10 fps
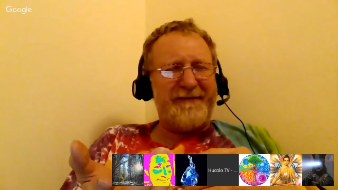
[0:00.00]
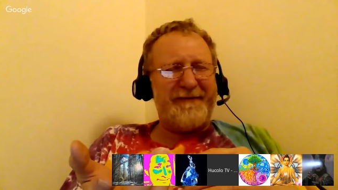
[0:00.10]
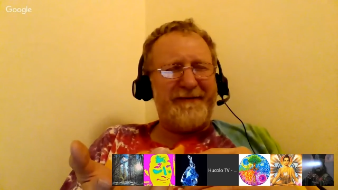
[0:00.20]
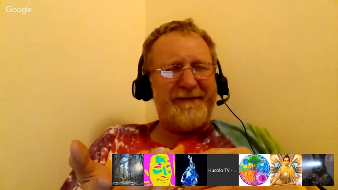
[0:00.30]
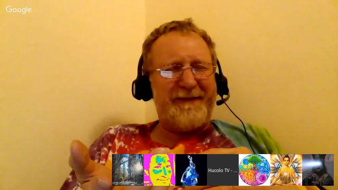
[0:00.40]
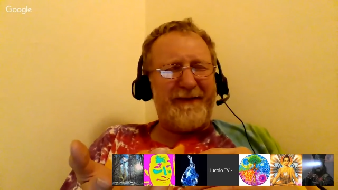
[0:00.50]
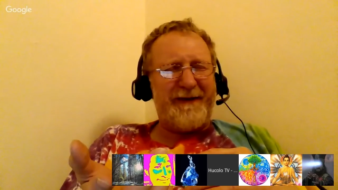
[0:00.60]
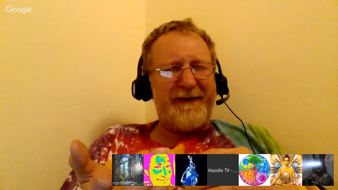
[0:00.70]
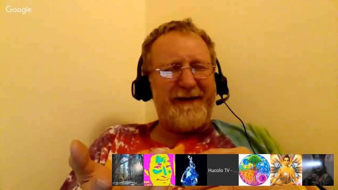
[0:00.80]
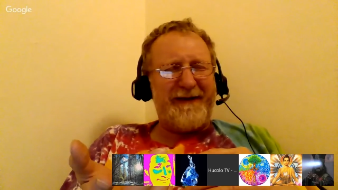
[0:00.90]

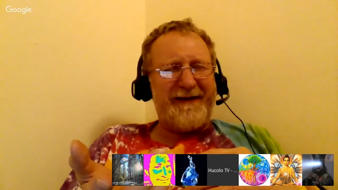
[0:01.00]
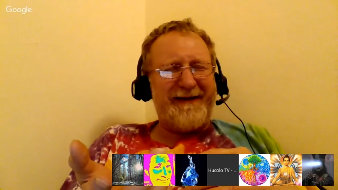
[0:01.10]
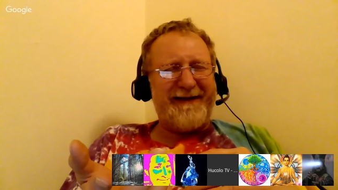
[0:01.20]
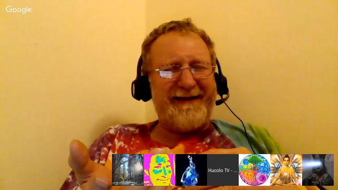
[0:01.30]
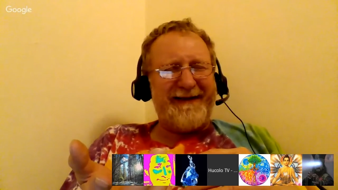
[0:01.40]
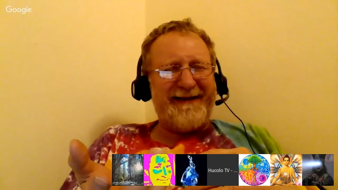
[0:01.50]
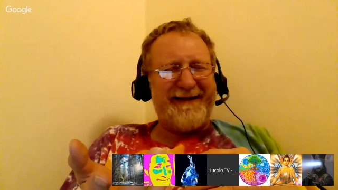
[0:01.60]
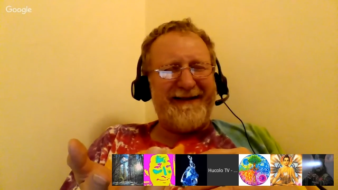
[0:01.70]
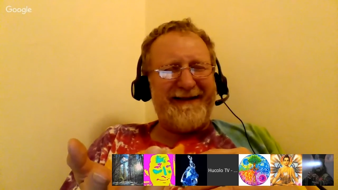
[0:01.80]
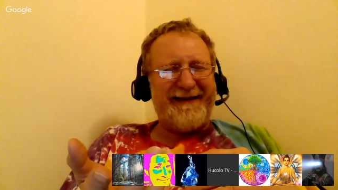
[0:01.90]

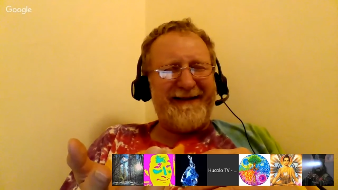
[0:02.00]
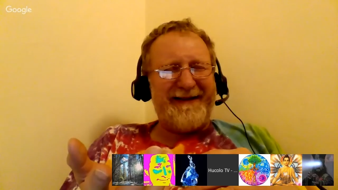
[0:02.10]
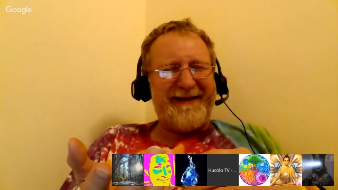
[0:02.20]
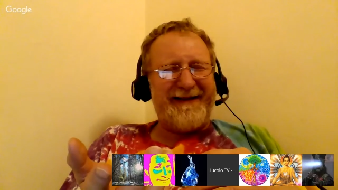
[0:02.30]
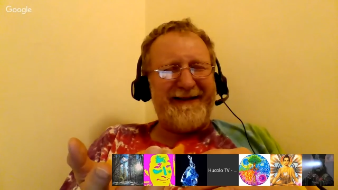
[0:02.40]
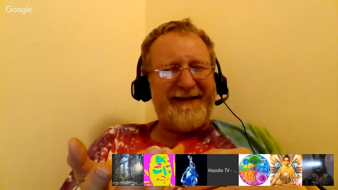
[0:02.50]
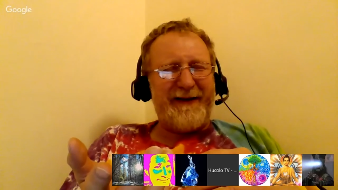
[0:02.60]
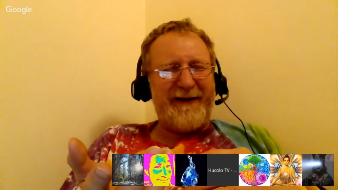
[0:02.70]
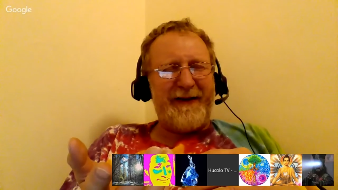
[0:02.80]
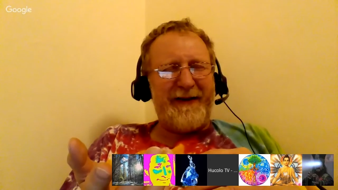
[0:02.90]

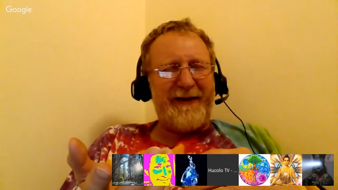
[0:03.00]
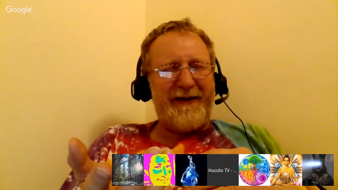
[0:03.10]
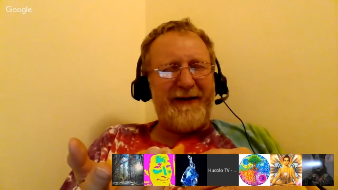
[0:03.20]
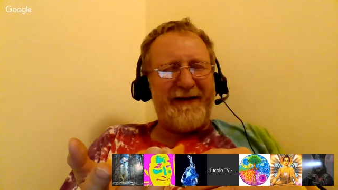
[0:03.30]
Nothing is said.